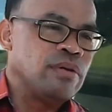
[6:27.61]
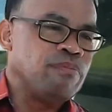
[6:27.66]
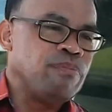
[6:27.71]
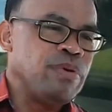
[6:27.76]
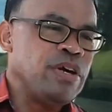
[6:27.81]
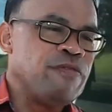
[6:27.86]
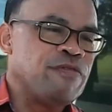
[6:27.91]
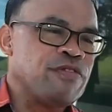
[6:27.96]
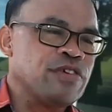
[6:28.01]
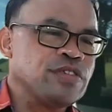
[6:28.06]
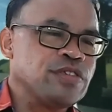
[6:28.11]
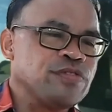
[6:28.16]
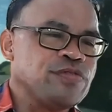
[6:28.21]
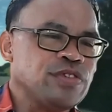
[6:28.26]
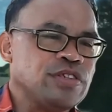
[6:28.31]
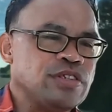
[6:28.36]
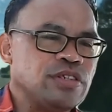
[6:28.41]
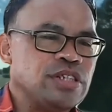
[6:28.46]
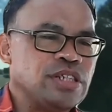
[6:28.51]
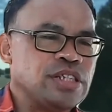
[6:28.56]
be
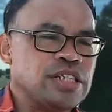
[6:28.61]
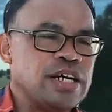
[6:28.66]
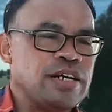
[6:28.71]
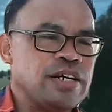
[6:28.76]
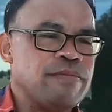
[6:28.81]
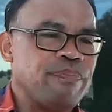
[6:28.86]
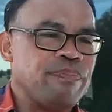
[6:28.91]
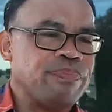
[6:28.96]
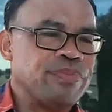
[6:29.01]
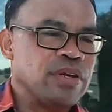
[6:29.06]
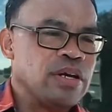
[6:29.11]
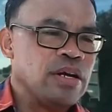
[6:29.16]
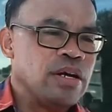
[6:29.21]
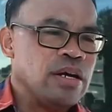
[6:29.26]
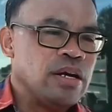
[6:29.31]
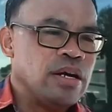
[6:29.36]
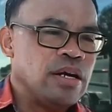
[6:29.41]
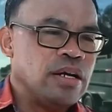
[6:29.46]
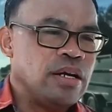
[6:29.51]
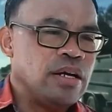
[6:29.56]
fruitful. He said,
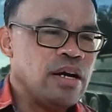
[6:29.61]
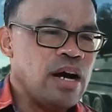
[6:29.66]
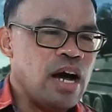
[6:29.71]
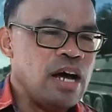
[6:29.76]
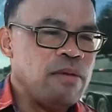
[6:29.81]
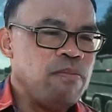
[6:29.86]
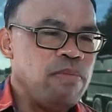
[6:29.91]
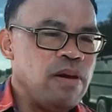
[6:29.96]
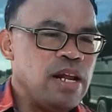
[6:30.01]
God